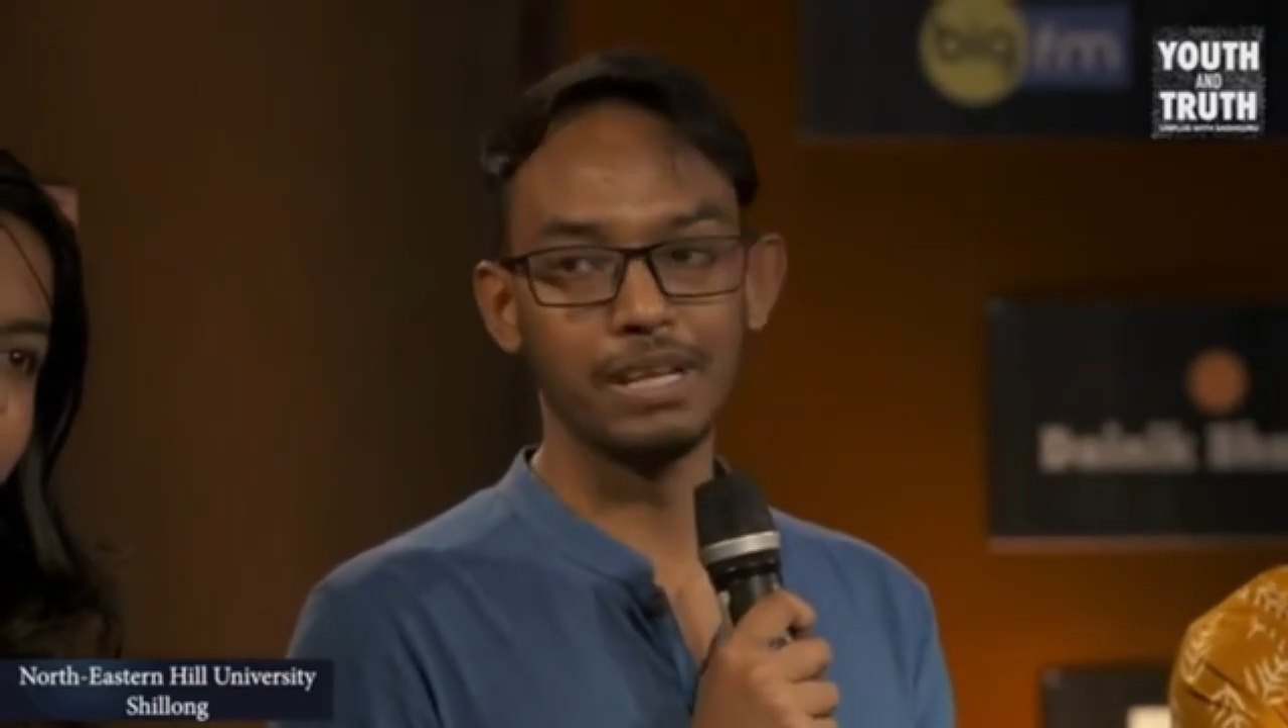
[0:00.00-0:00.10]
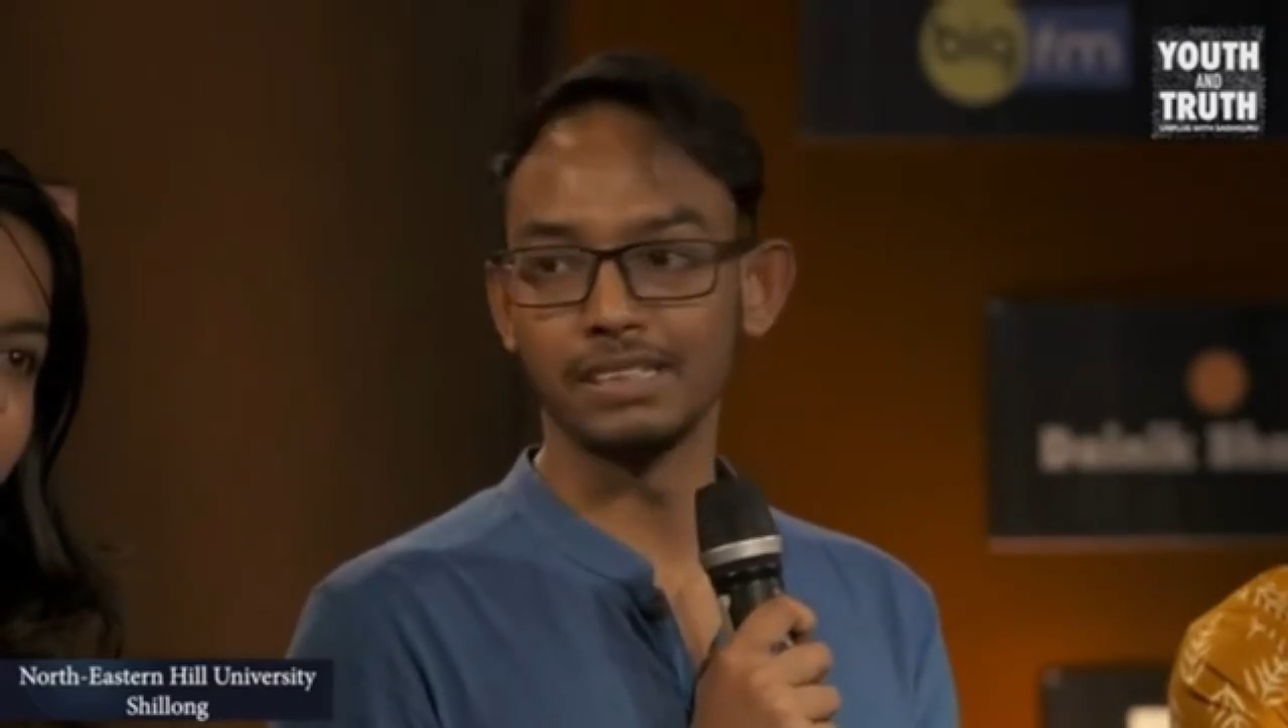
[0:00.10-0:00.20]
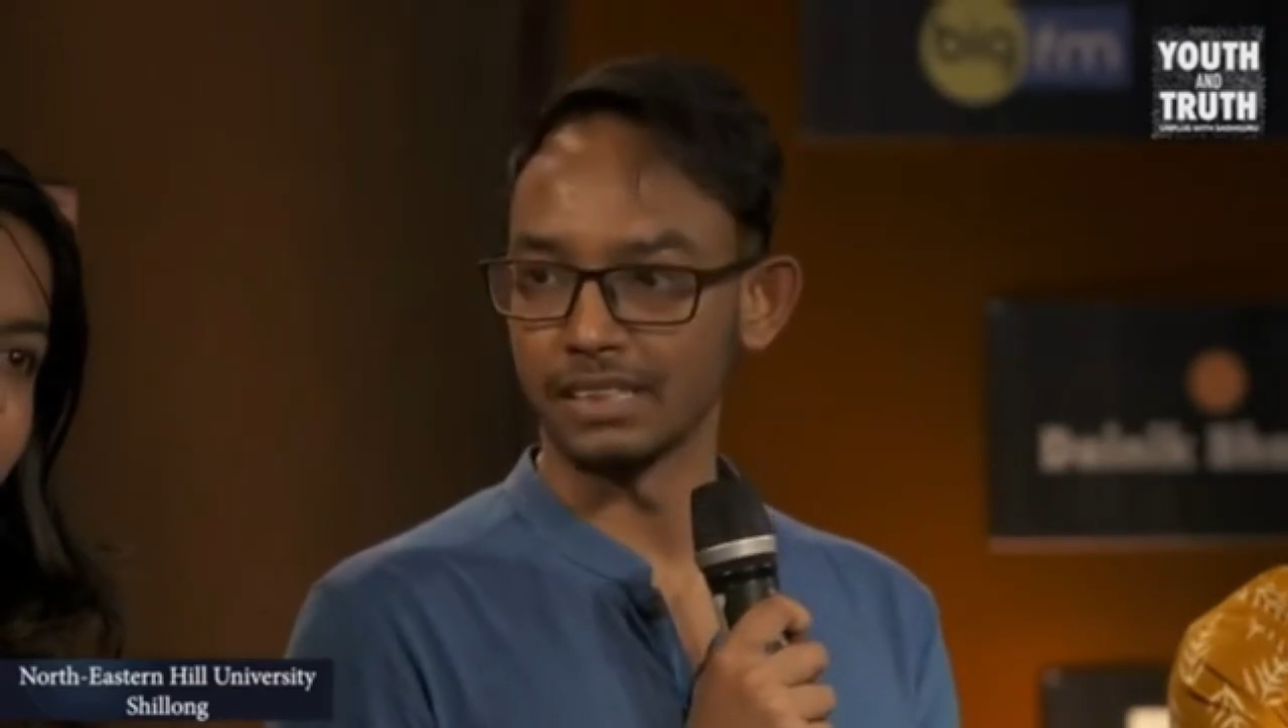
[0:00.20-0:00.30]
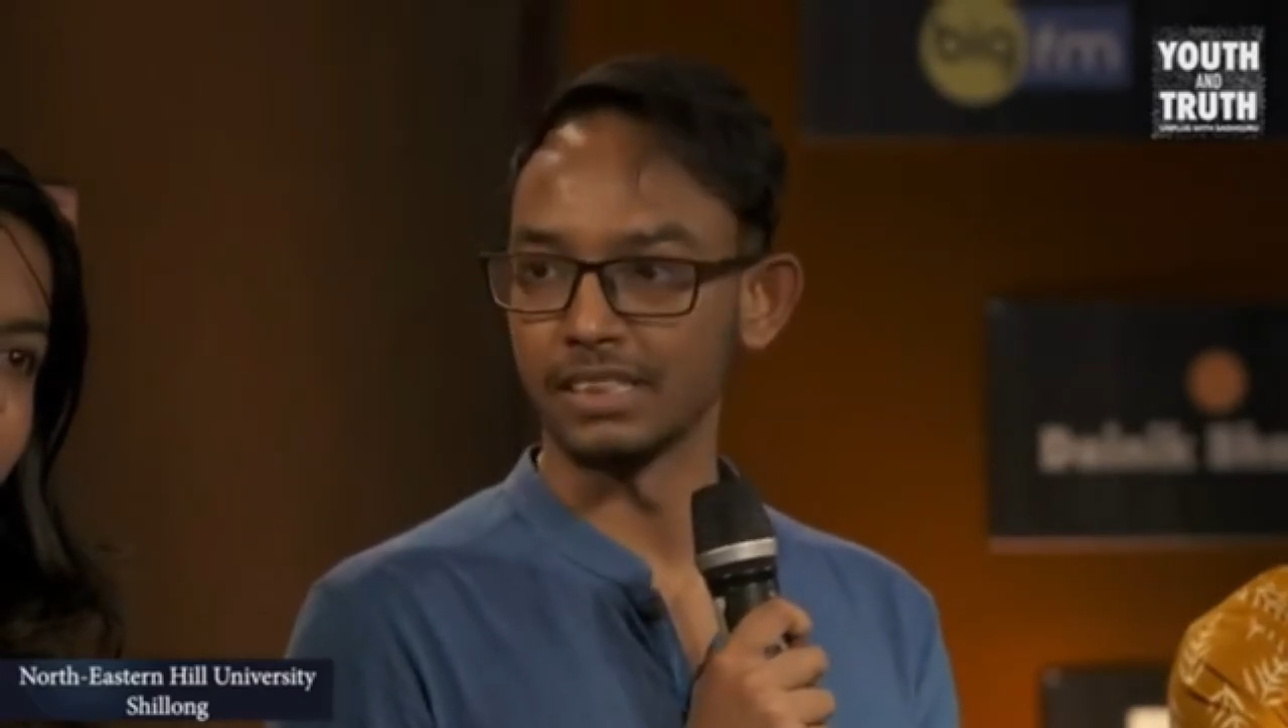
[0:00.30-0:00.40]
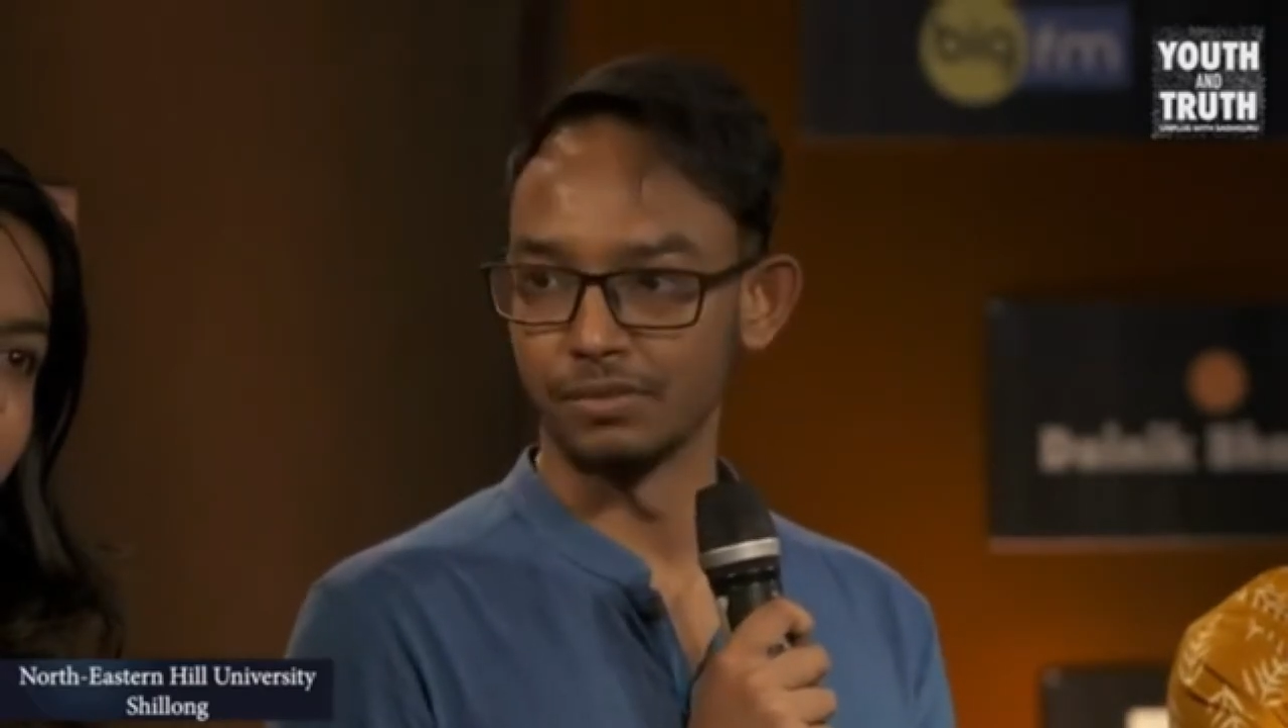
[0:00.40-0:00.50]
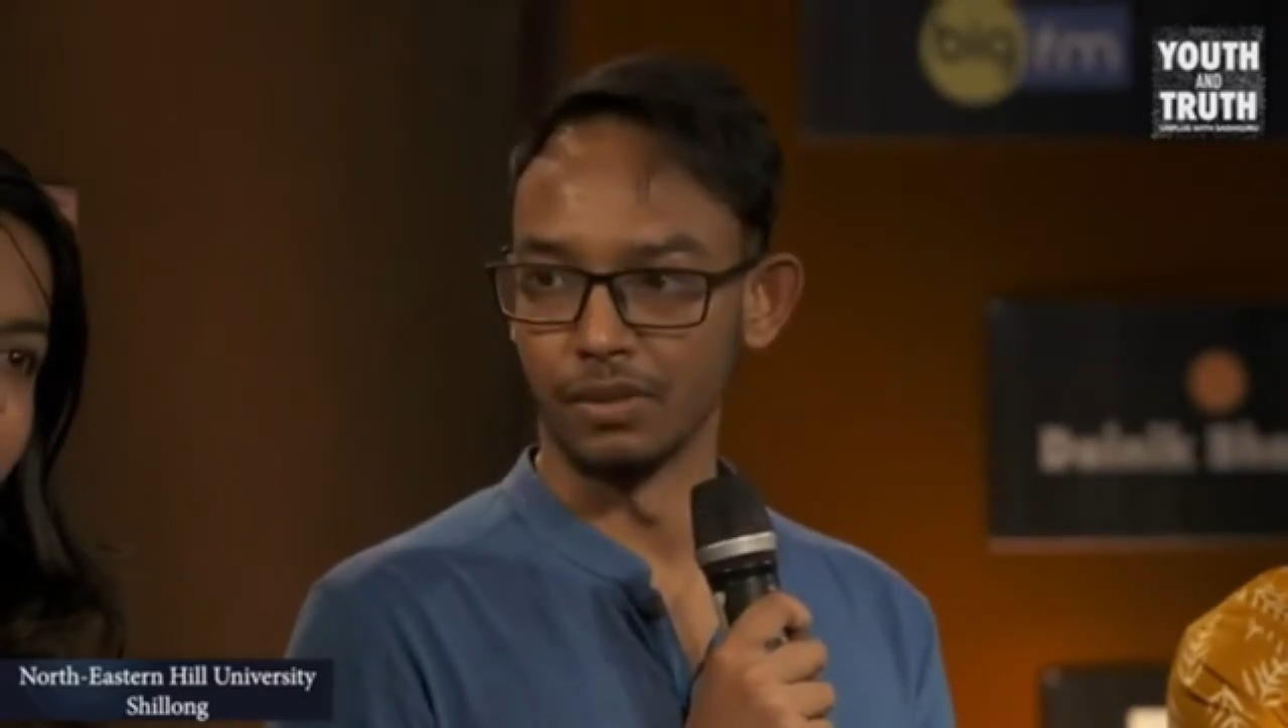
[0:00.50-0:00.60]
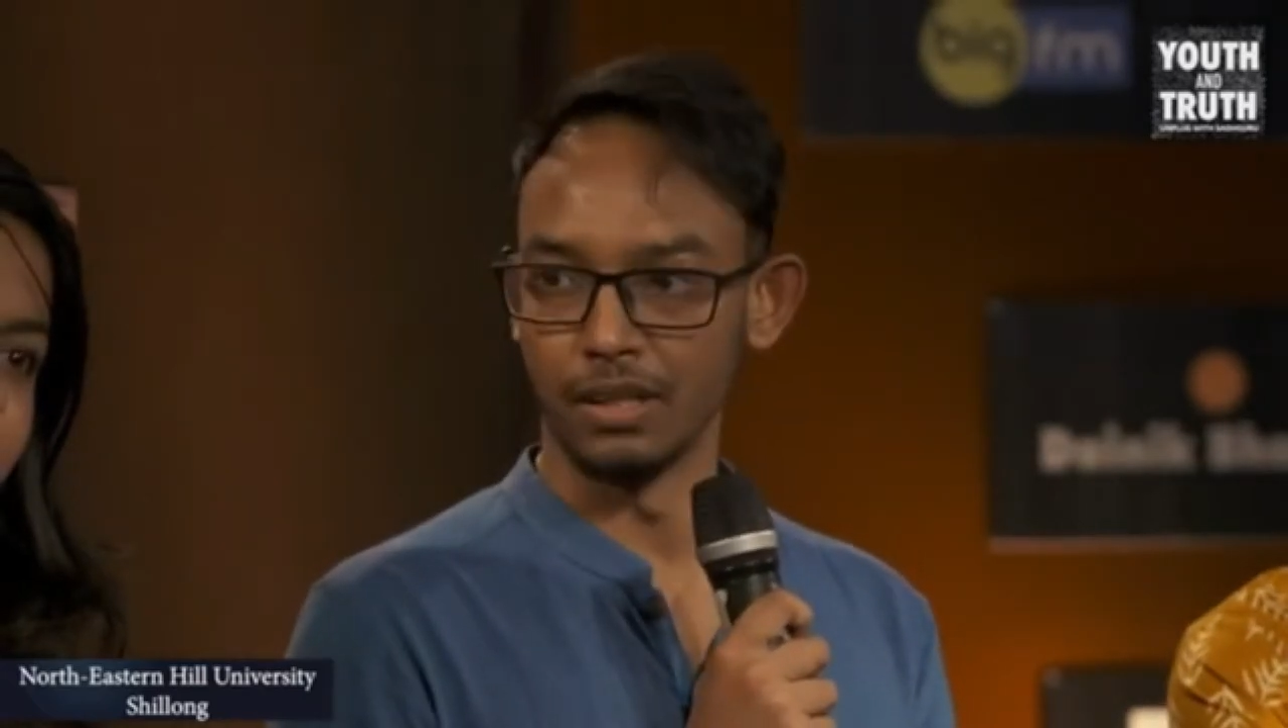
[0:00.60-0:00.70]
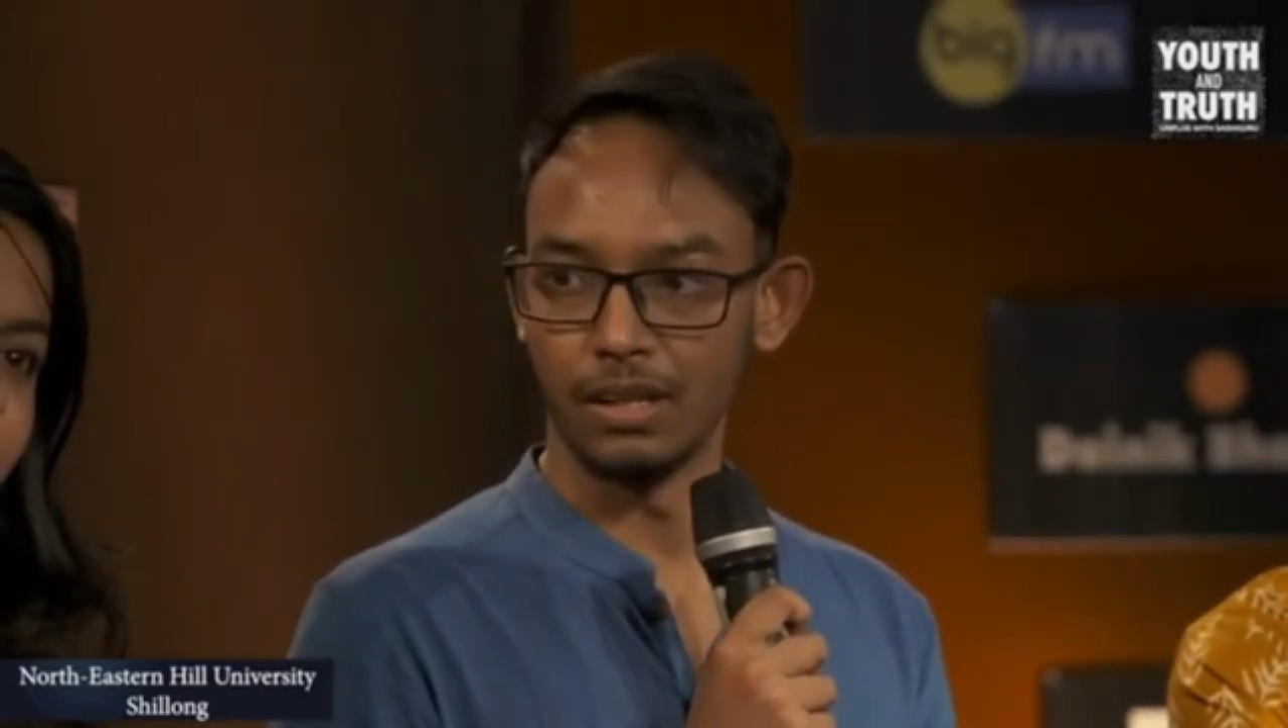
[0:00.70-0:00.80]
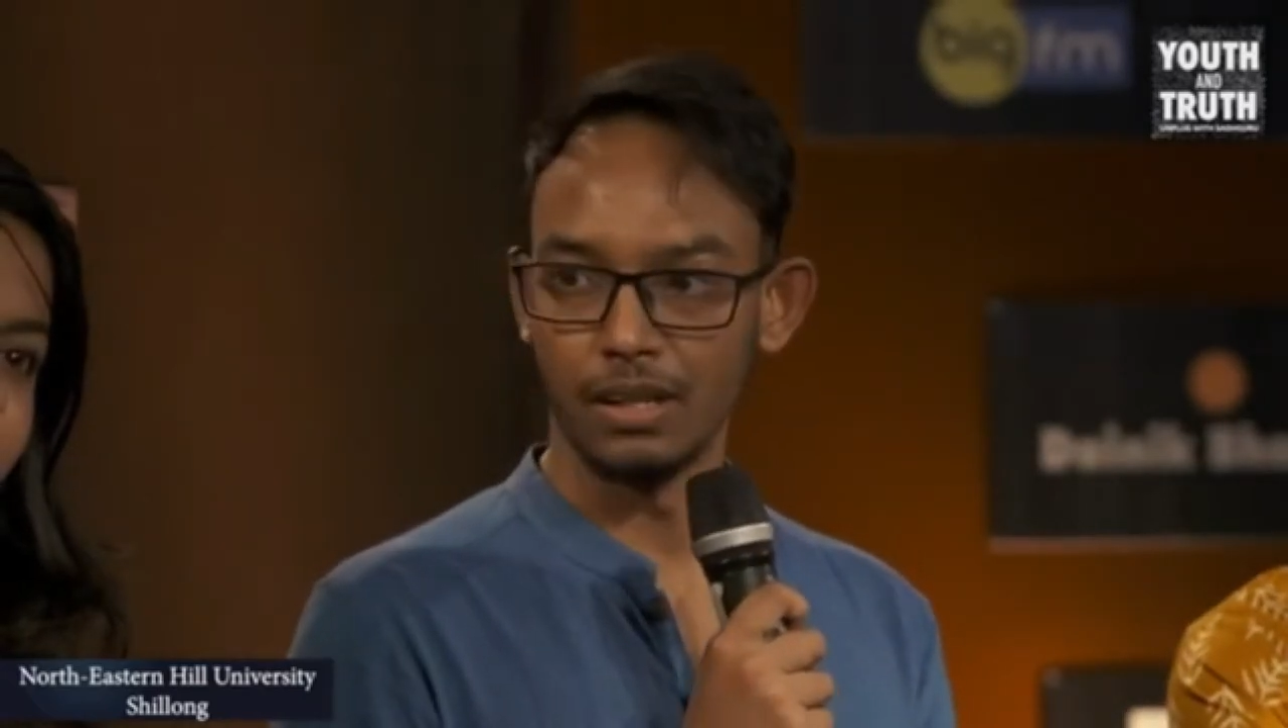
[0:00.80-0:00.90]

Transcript: successful